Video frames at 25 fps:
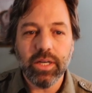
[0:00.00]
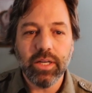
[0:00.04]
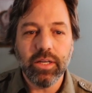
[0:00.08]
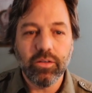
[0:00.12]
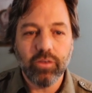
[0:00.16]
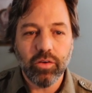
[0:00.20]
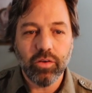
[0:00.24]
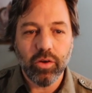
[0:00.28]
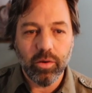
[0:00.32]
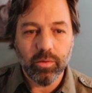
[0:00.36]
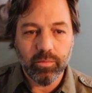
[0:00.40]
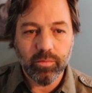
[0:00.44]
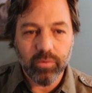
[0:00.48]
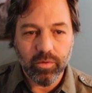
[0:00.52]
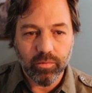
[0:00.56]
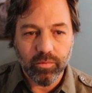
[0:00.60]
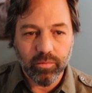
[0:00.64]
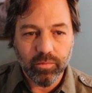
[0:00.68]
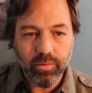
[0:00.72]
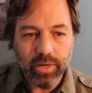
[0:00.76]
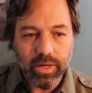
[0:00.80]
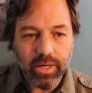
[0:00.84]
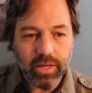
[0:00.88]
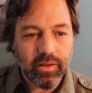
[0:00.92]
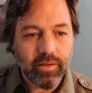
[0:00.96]
in terms
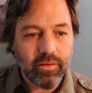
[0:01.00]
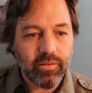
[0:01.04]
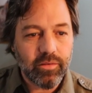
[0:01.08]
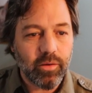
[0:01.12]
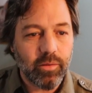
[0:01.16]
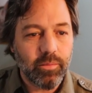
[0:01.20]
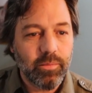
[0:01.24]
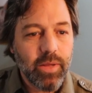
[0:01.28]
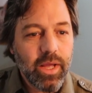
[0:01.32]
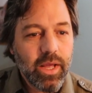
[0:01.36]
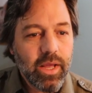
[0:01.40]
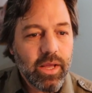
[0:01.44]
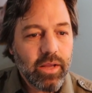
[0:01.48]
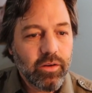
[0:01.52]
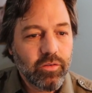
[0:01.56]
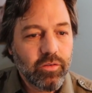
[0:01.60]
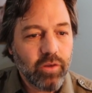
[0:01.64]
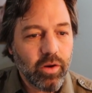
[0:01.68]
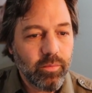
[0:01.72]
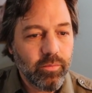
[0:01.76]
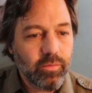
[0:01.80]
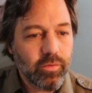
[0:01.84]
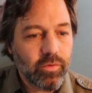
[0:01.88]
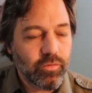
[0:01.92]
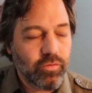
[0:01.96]
of realism, in
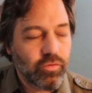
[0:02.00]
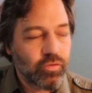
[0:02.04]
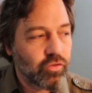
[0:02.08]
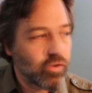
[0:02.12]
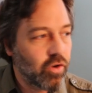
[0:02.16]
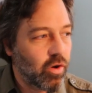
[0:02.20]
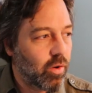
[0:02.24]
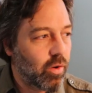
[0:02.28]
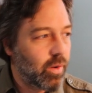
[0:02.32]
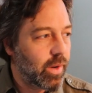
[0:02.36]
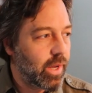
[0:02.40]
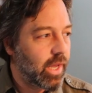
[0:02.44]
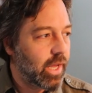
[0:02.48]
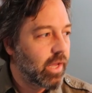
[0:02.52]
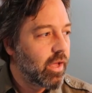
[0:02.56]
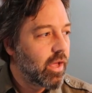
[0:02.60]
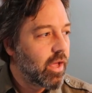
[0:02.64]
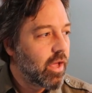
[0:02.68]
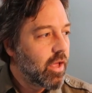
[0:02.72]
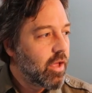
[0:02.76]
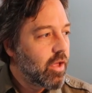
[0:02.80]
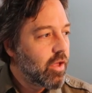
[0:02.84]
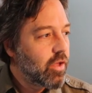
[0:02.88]
terms of showing,